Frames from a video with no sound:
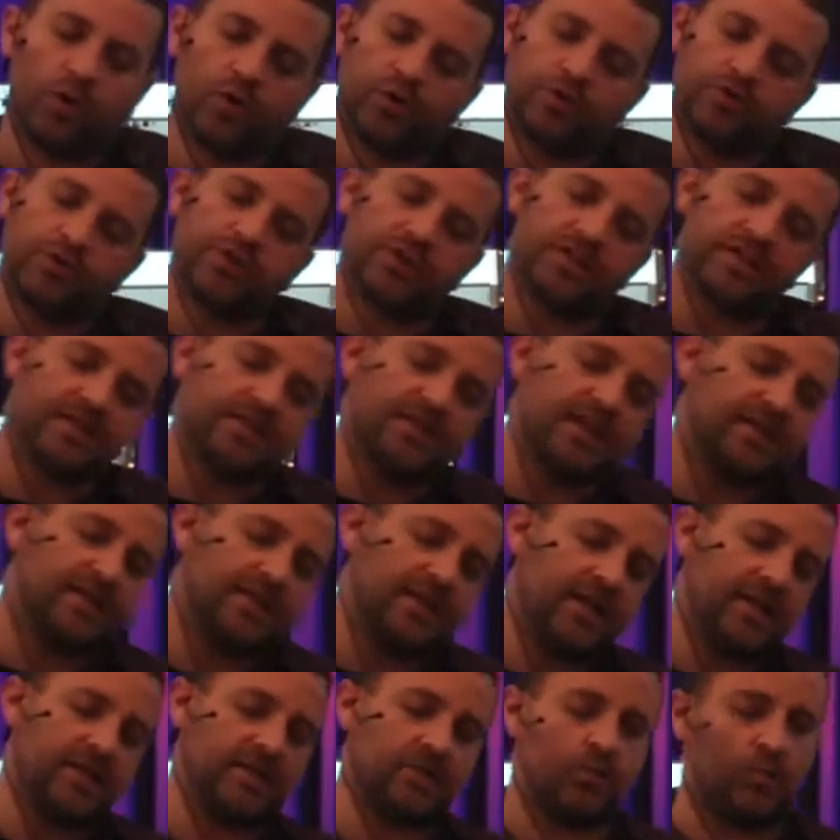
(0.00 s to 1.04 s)
what, who Jesus says
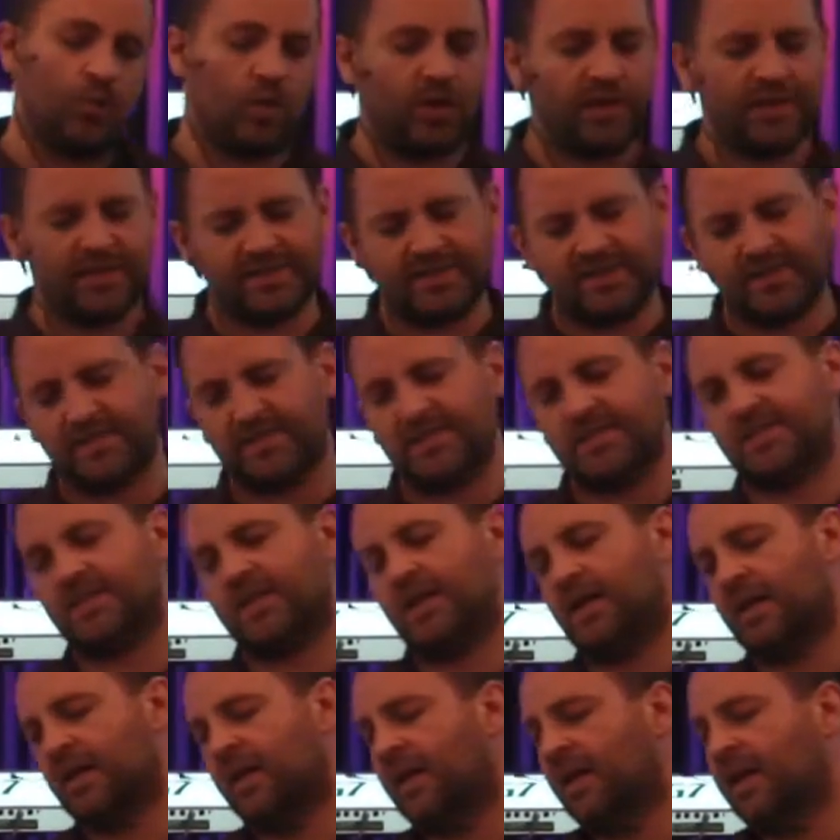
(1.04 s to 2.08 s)
he is and what he says he's
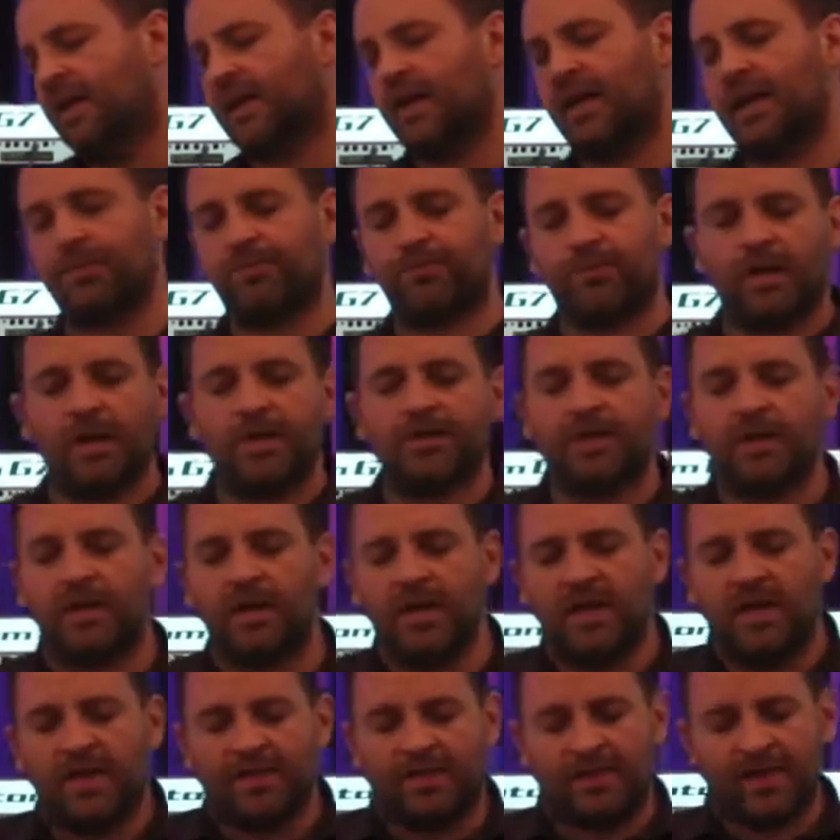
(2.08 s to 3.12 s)
done, God, I pray that,
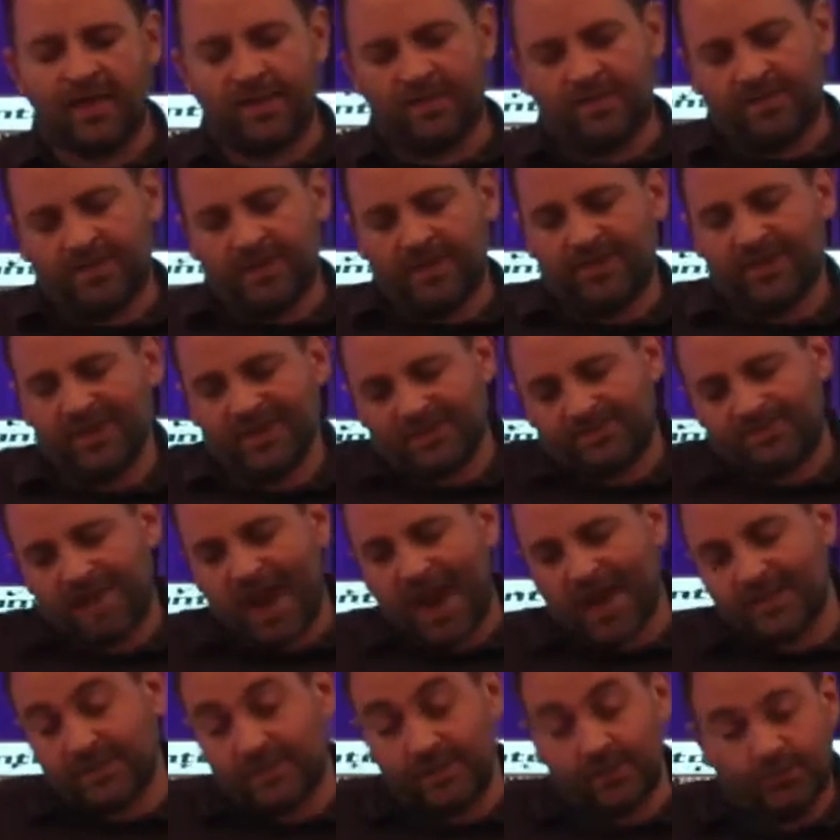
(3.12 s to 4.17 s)
that, that this
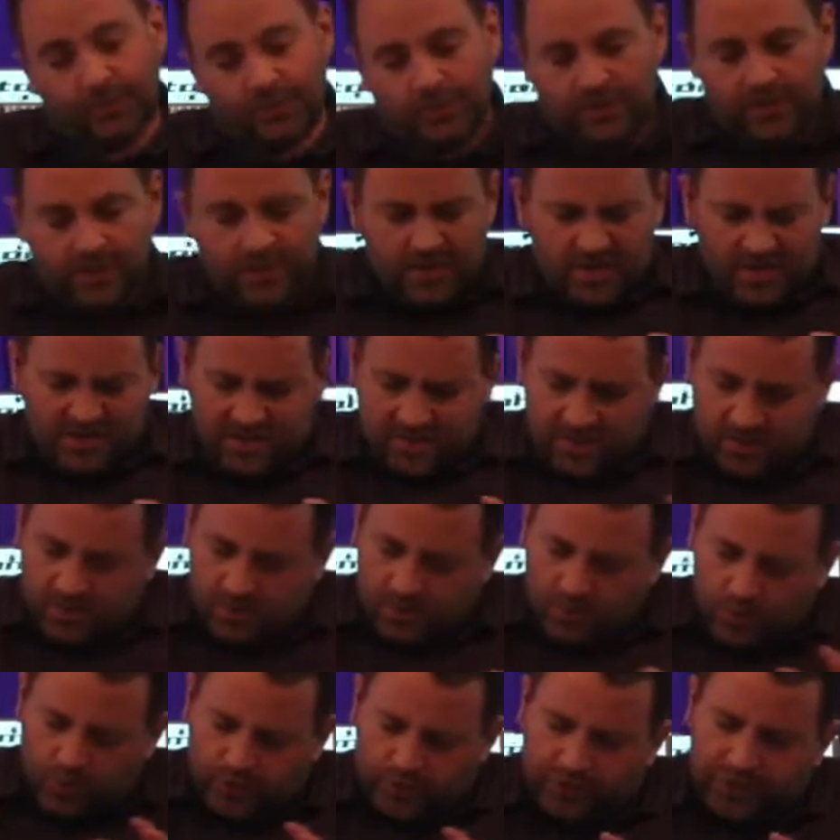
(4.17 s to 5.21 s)
passage would,
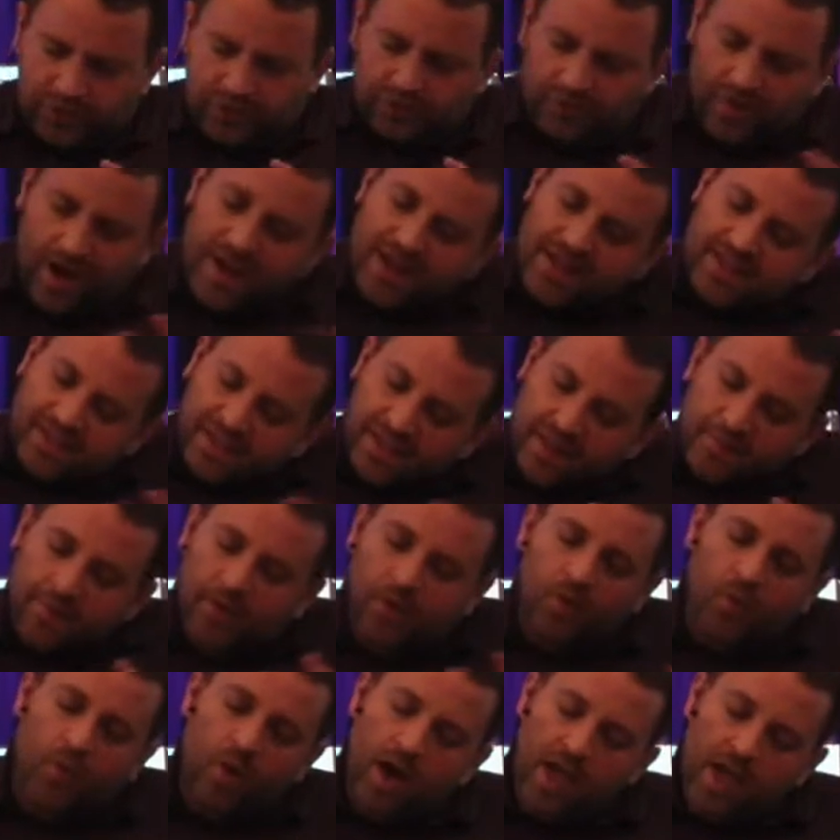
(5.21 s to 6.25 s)
would strike them
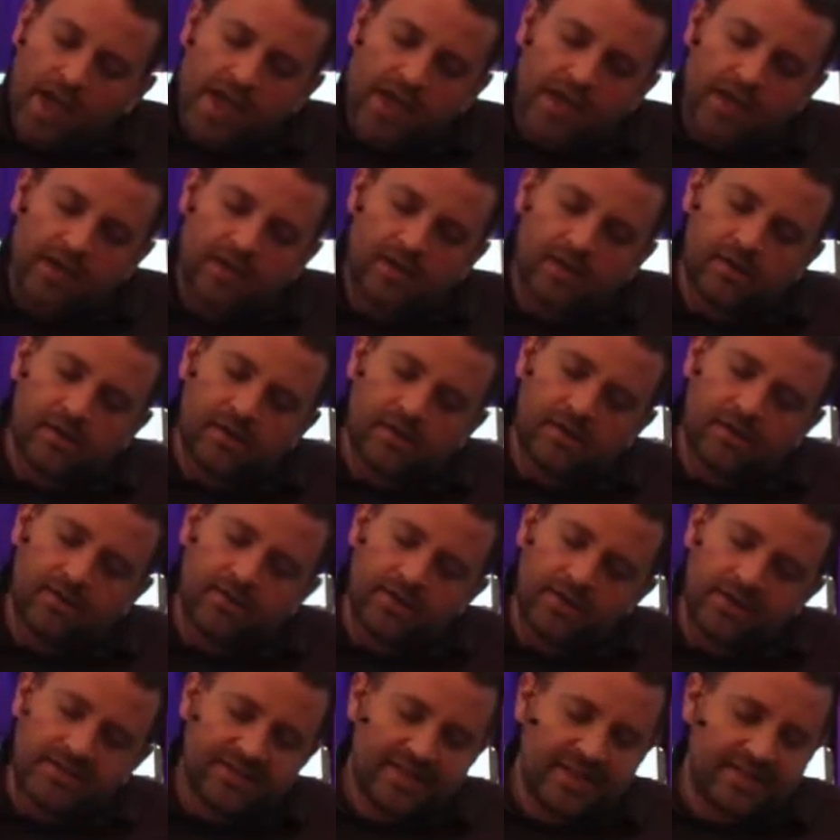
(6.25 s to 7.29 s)
in a way
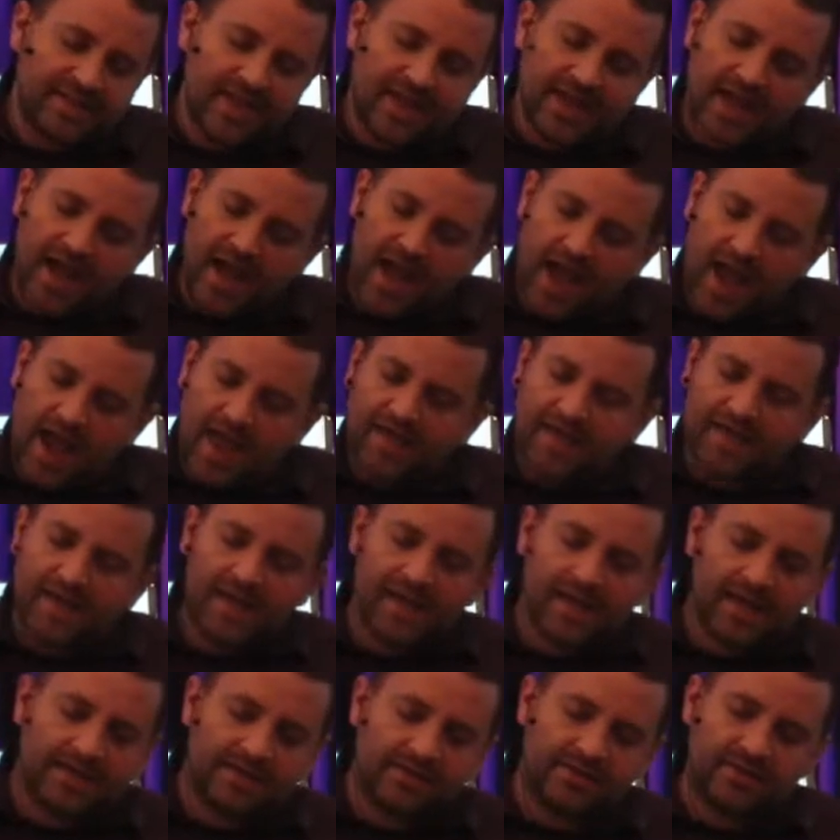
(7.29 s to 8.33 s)
that says, I, I
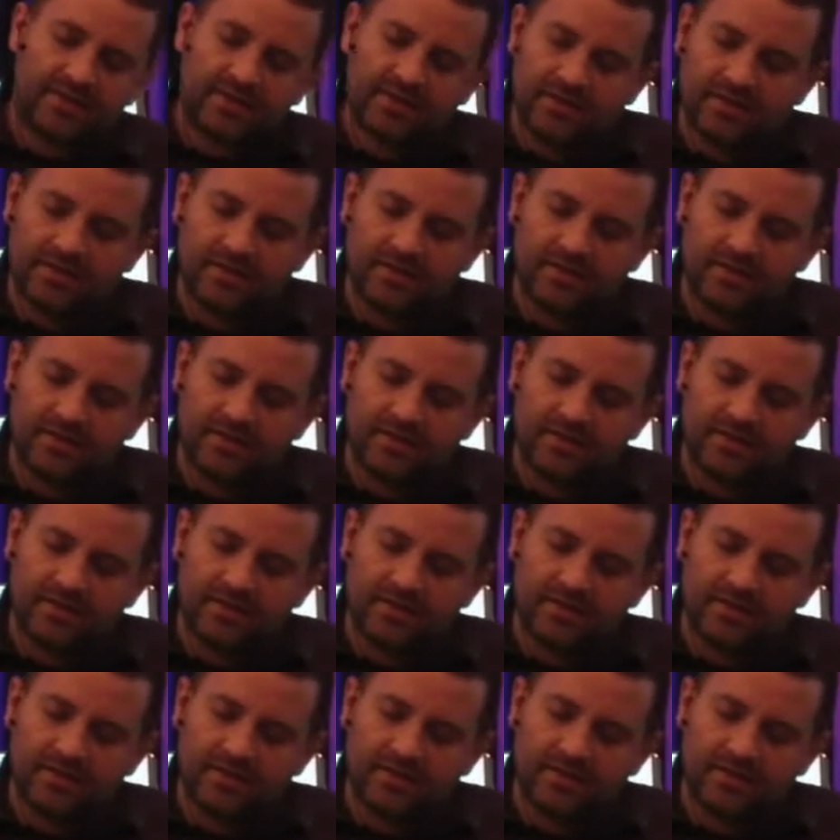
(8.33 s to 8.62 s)
can't.